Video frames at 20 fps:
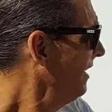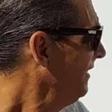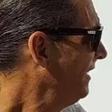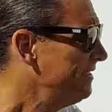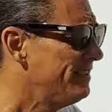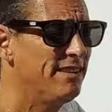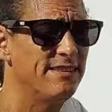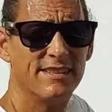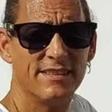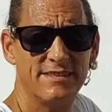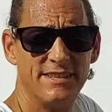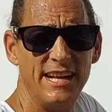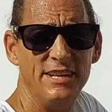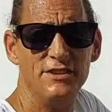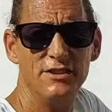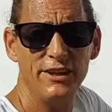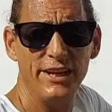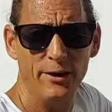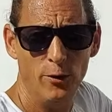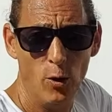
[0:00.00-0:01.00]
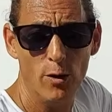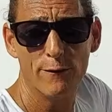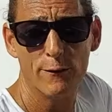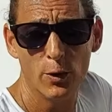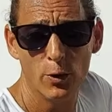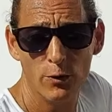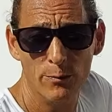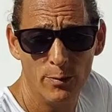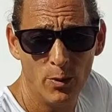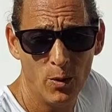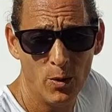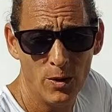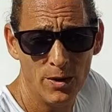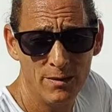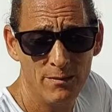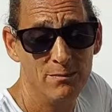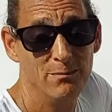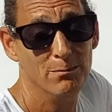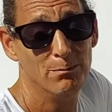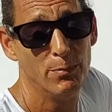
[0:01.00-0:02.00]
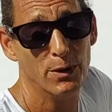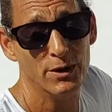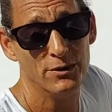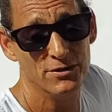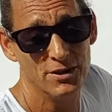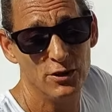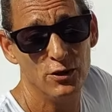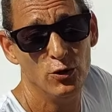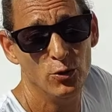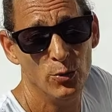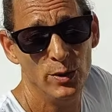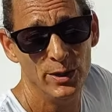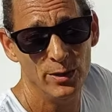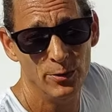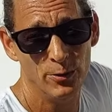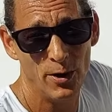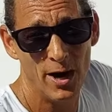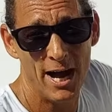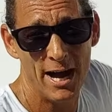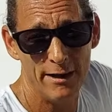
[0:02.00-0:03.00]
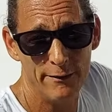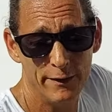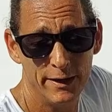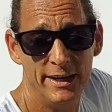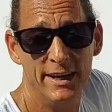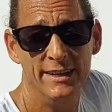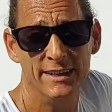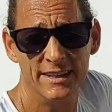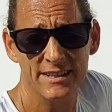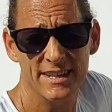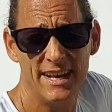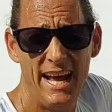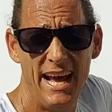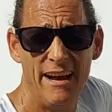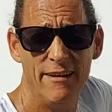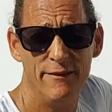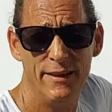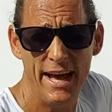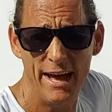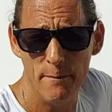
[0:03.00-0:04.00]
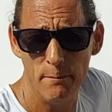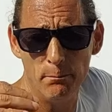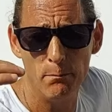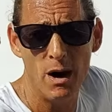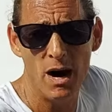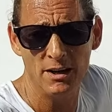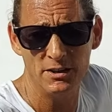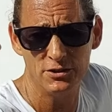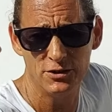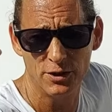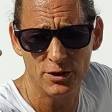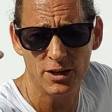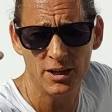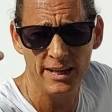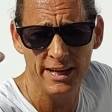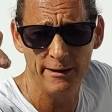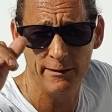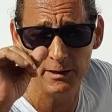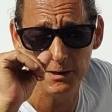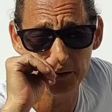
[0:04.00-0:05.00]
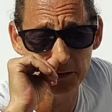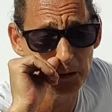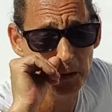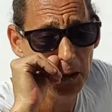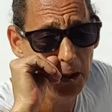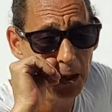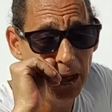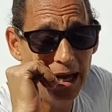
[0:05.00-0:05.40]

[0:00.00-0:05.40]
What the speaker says: This is essentially an off-road board, but it's in two-wheel drive, and it doesn't have that monster clearance.